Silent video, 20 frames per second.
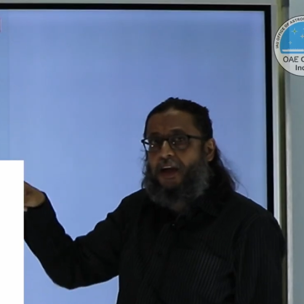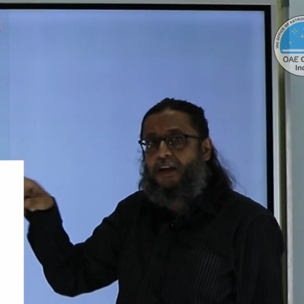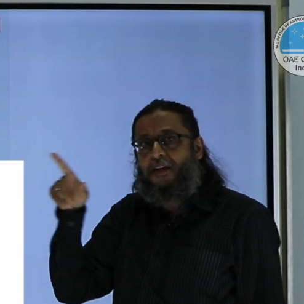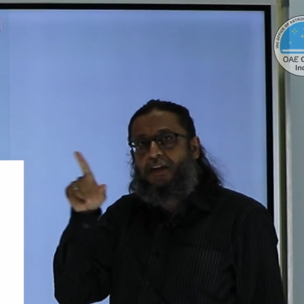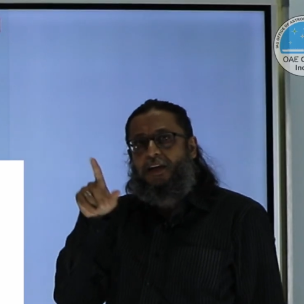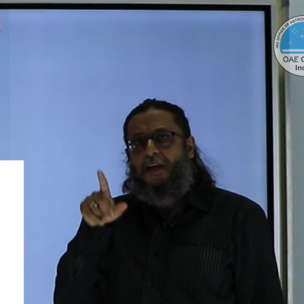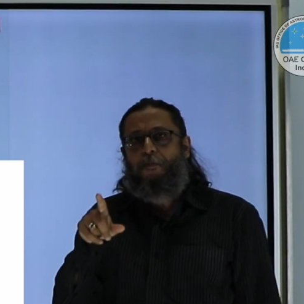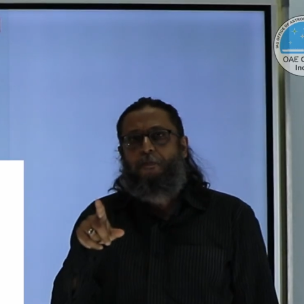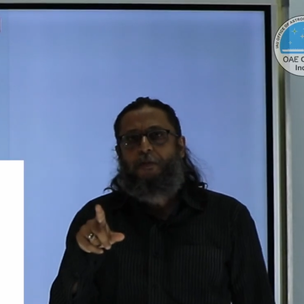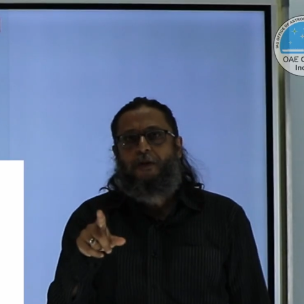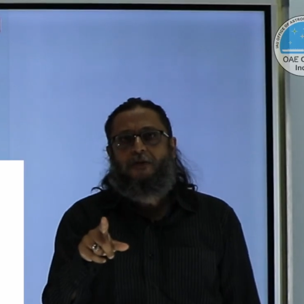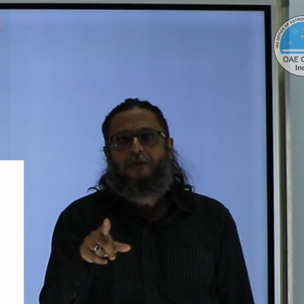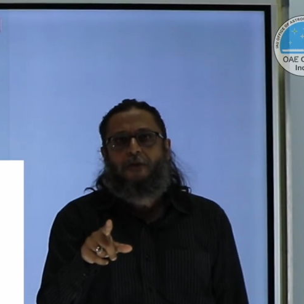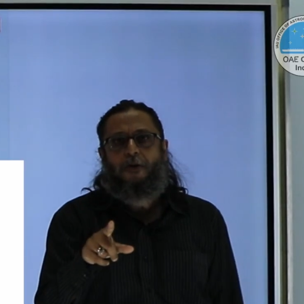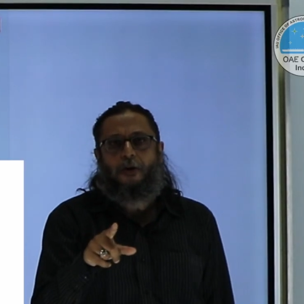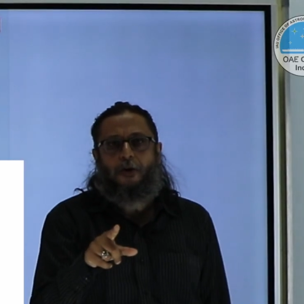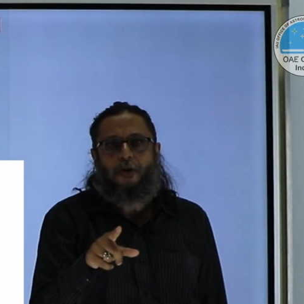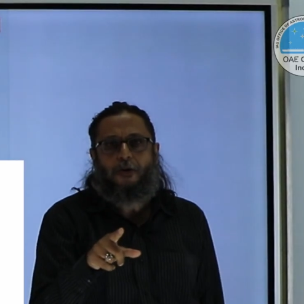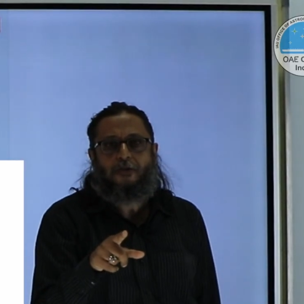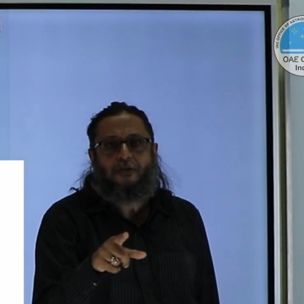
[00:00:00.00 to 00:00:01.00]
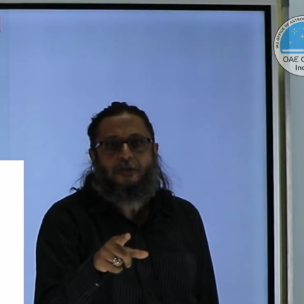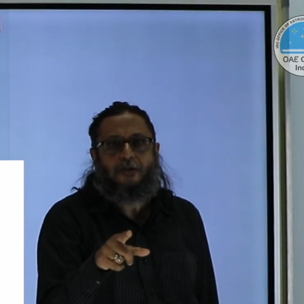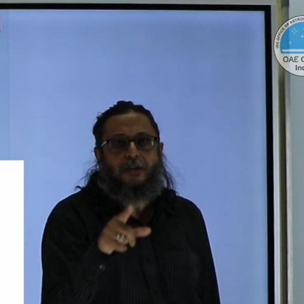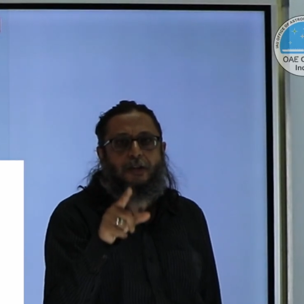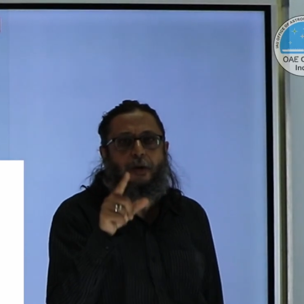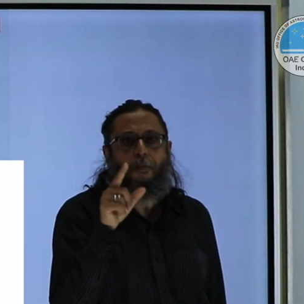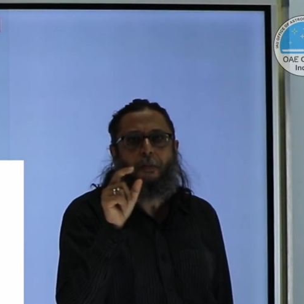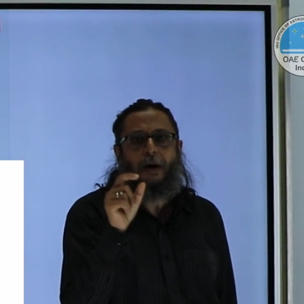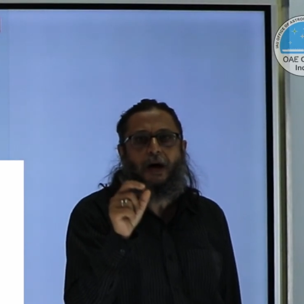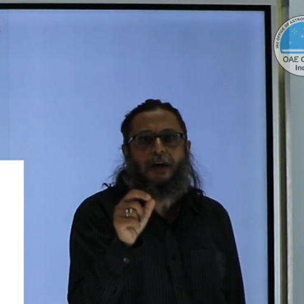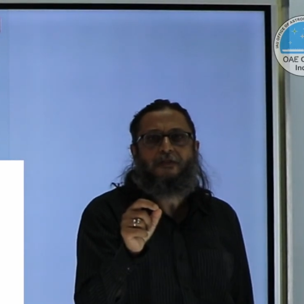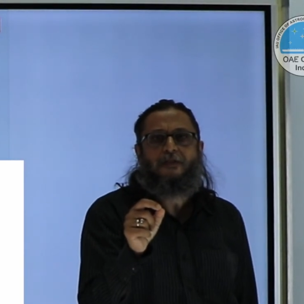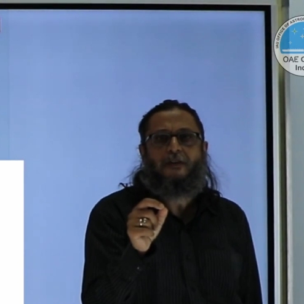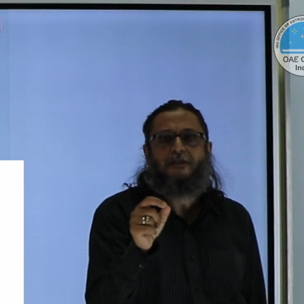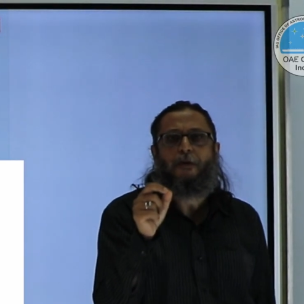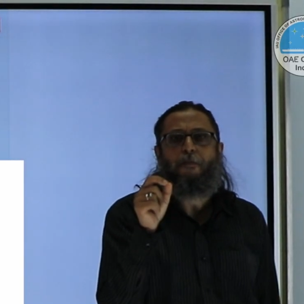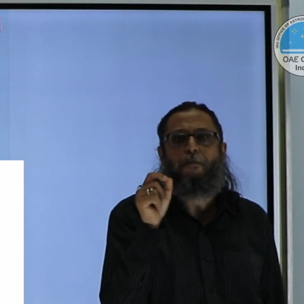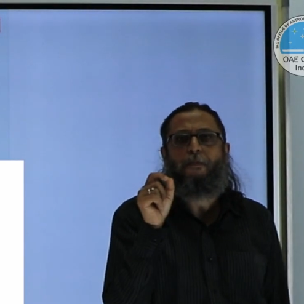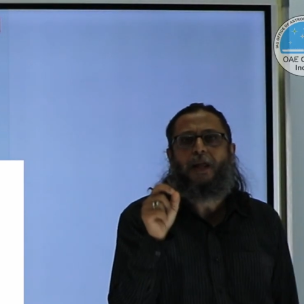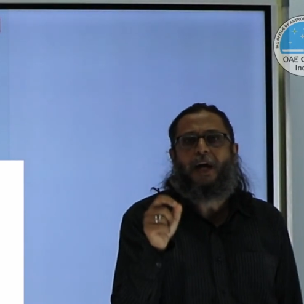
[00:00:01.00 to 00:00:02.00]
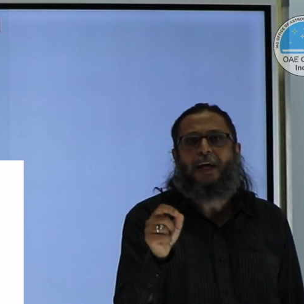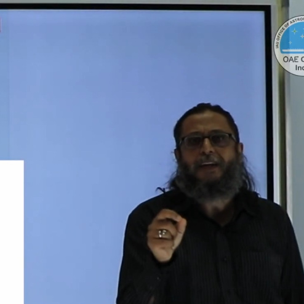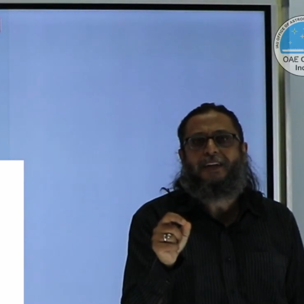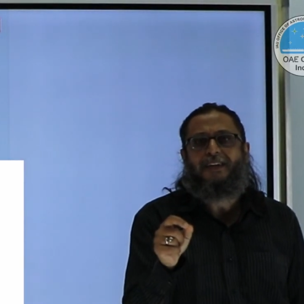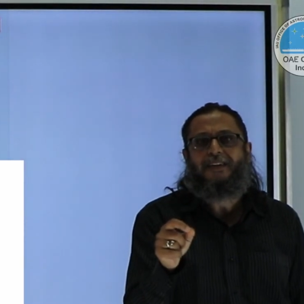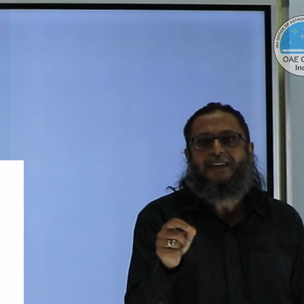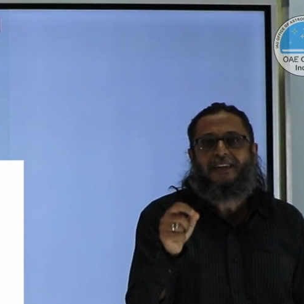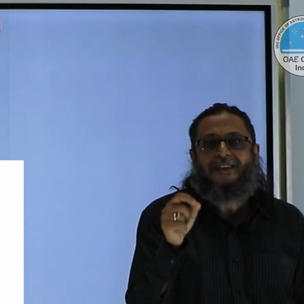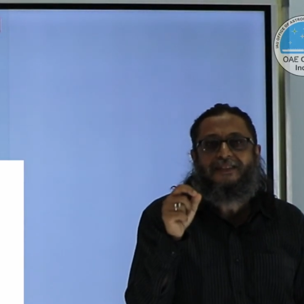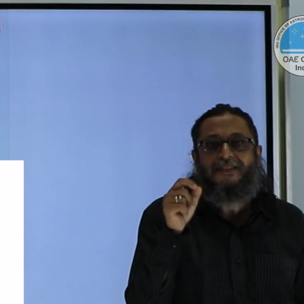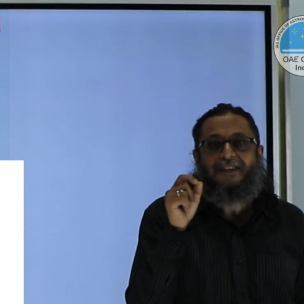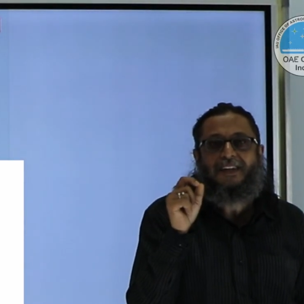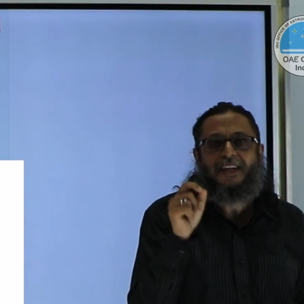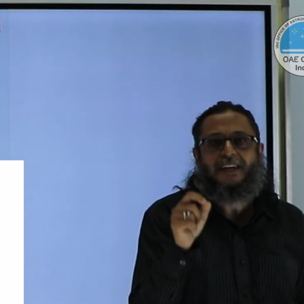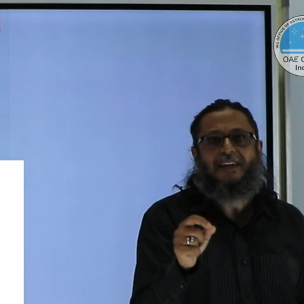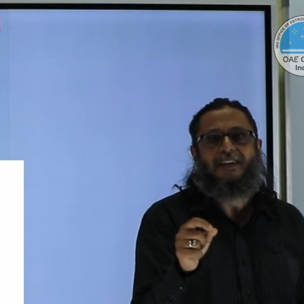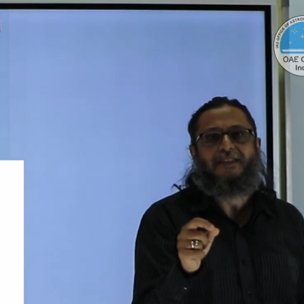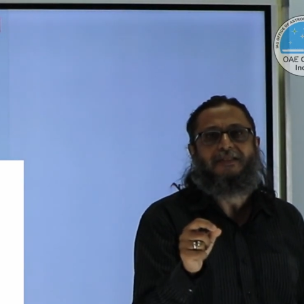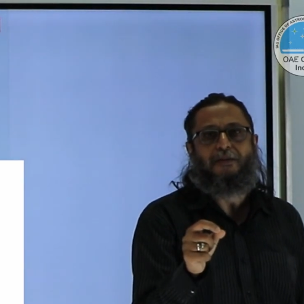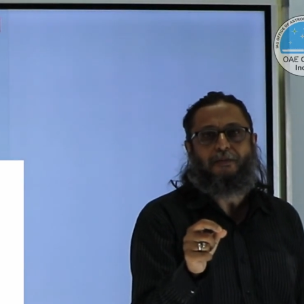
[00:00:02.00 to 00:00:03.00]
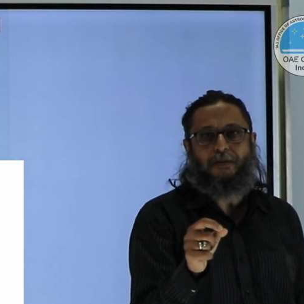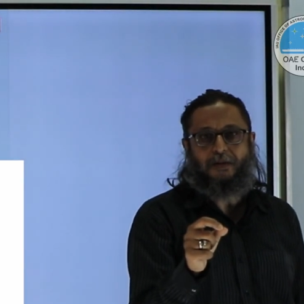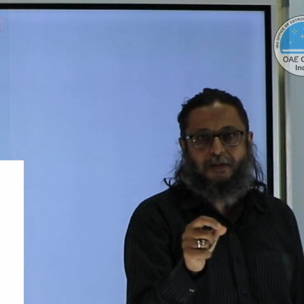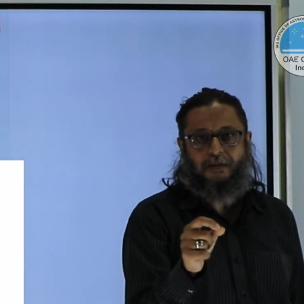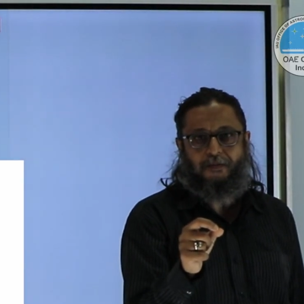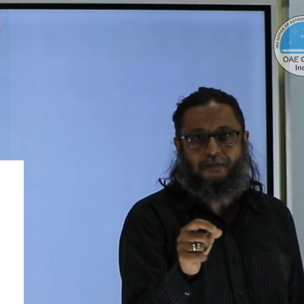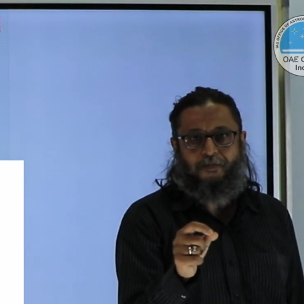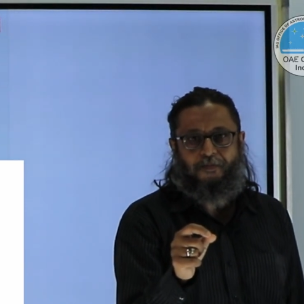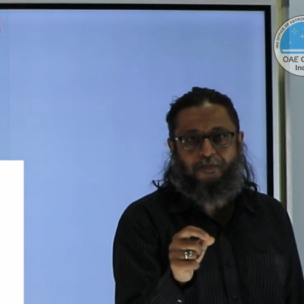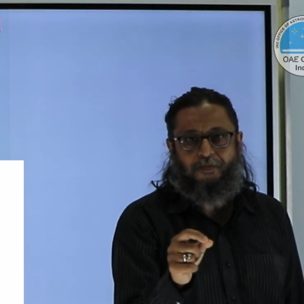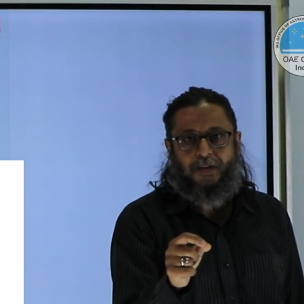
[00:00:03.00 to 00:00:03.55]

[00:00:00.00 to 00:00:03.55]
in Kepler's laws, the mass of the planet is negligible